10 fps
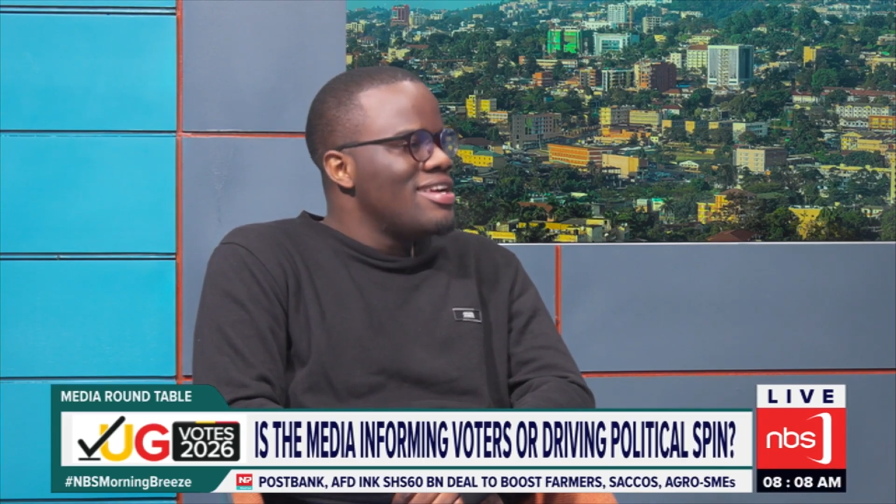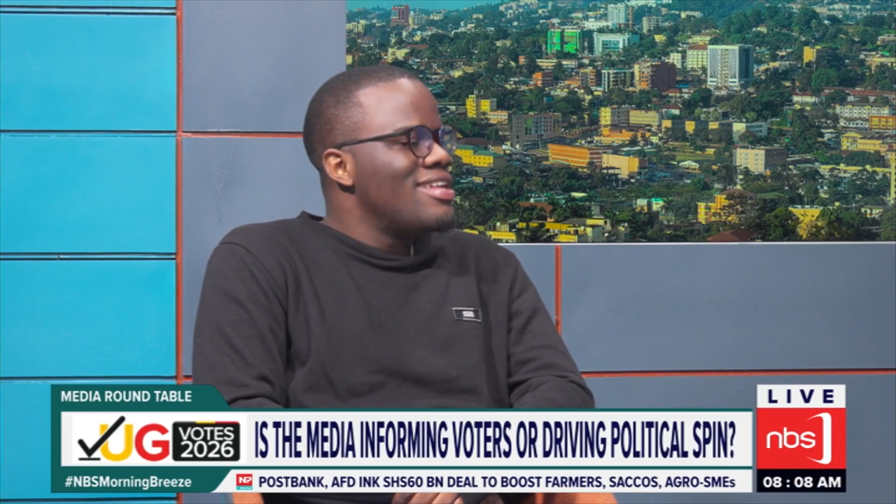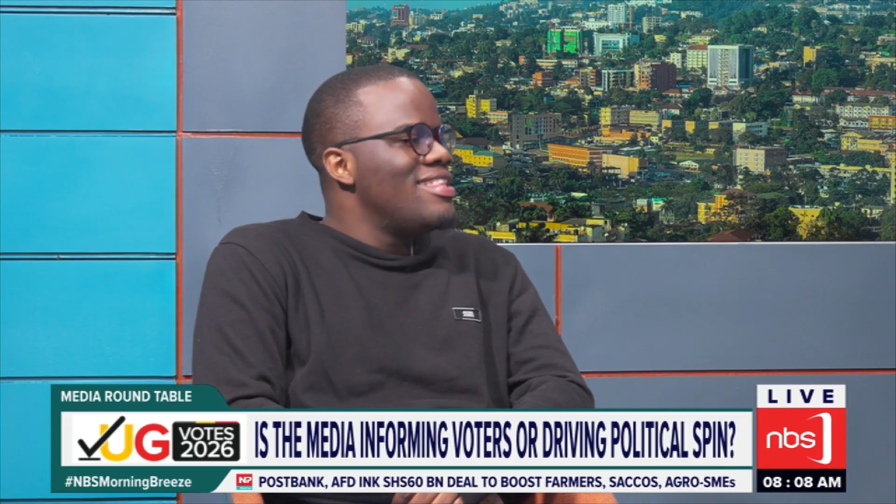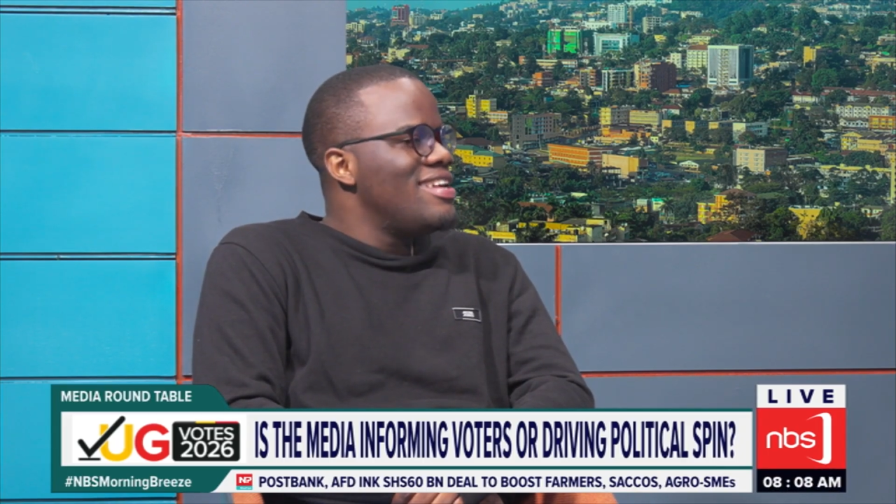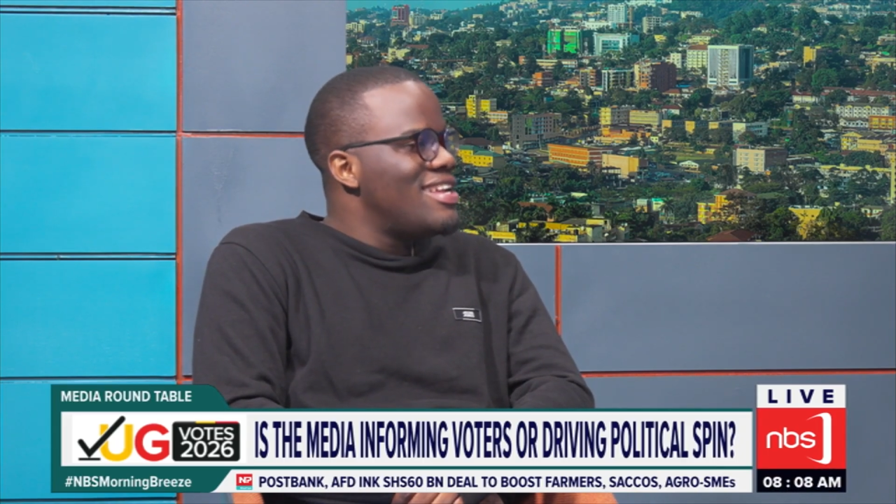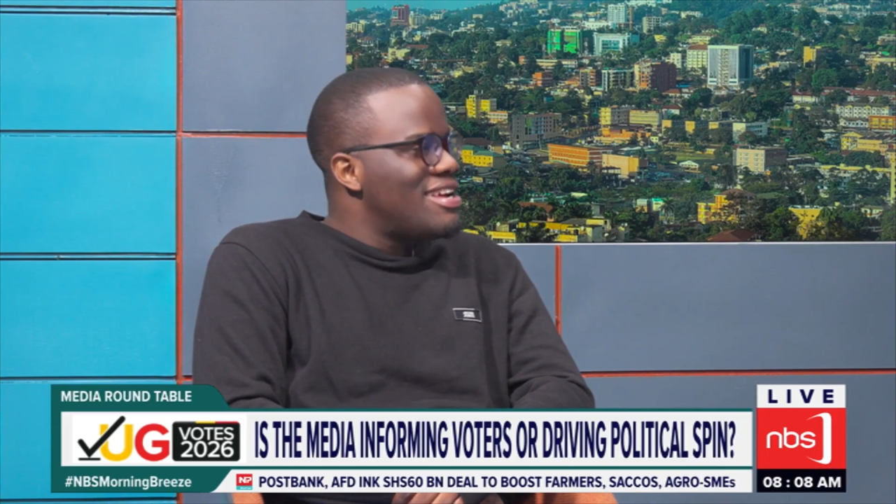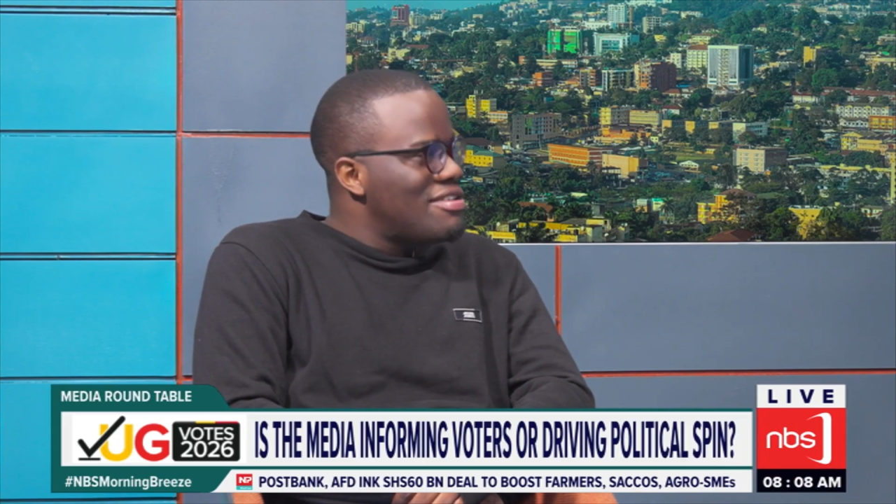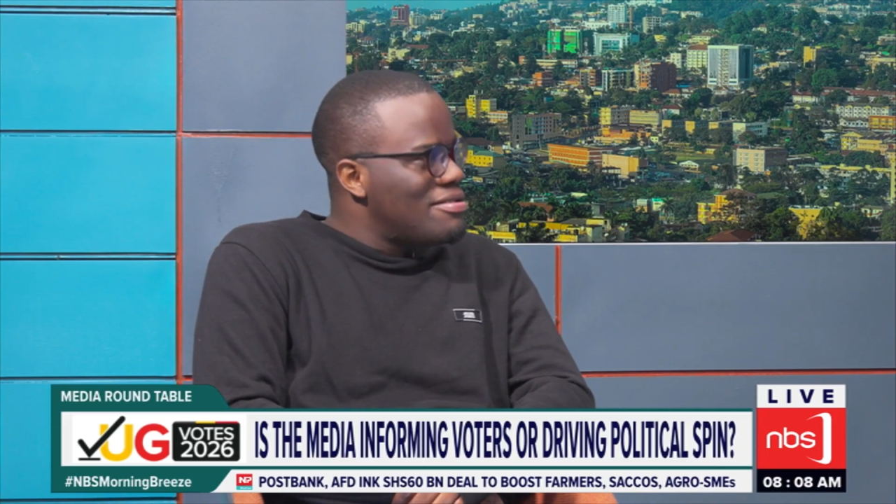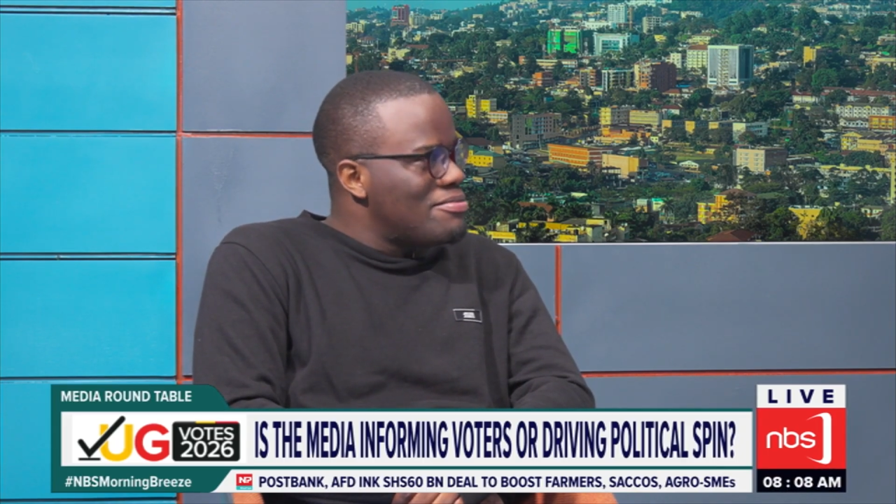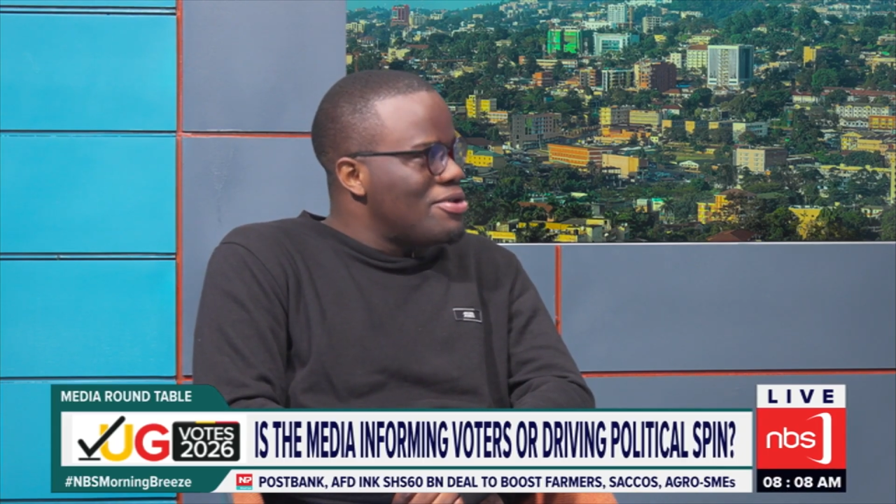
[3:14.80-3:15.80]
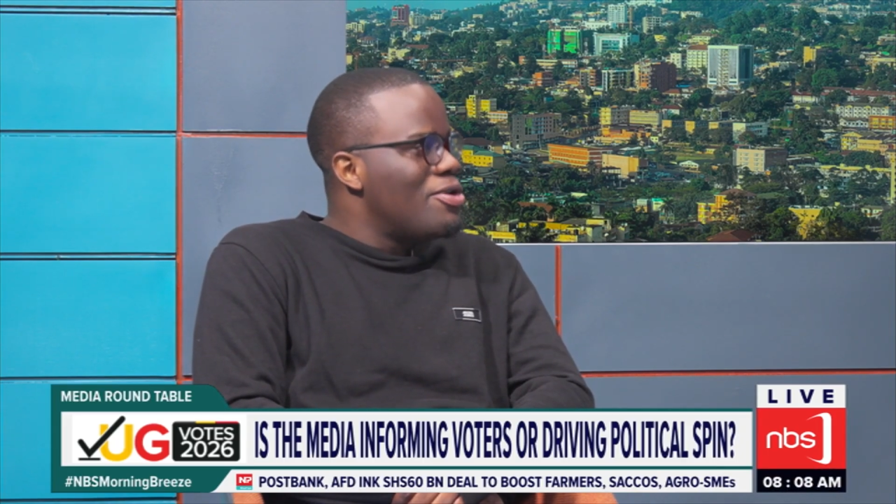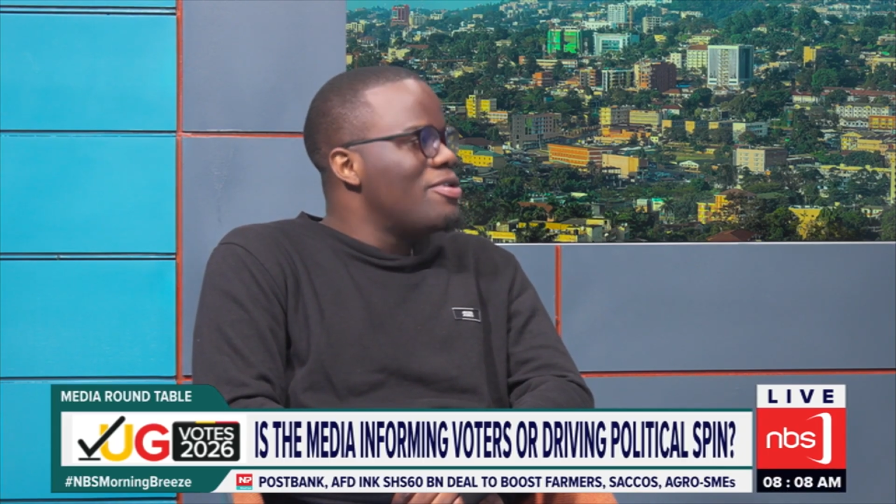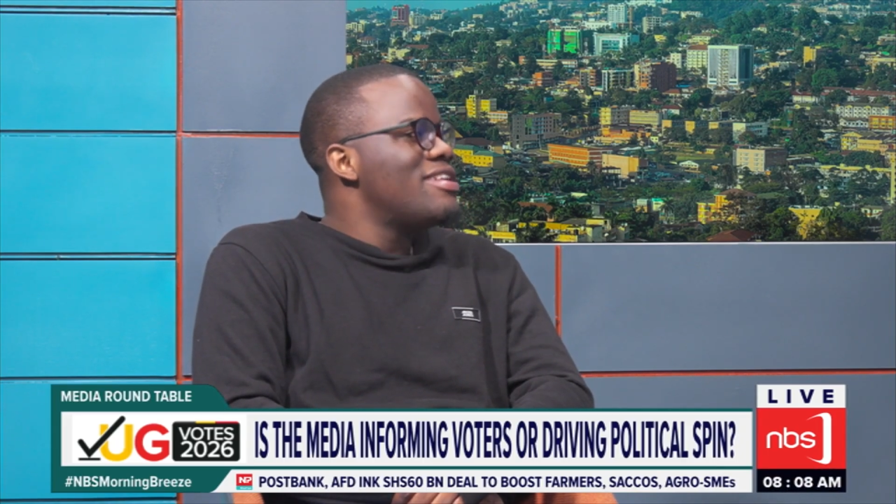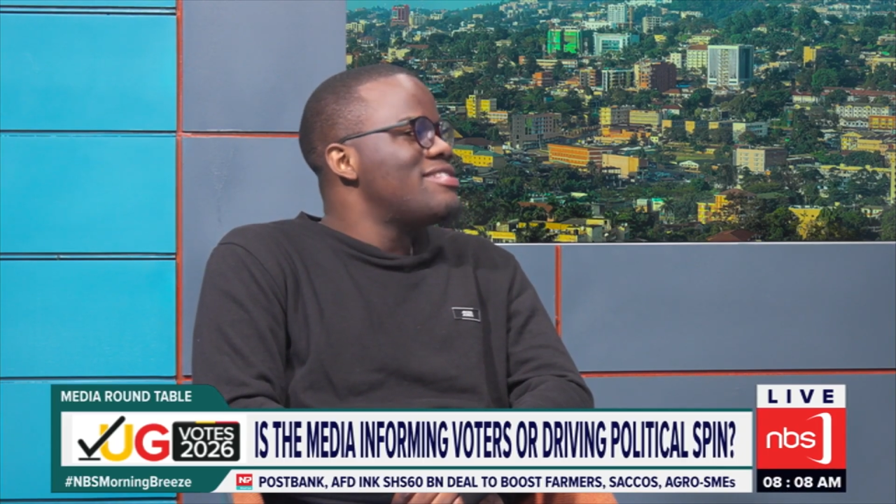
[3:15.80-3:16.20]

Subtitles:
the NRM or the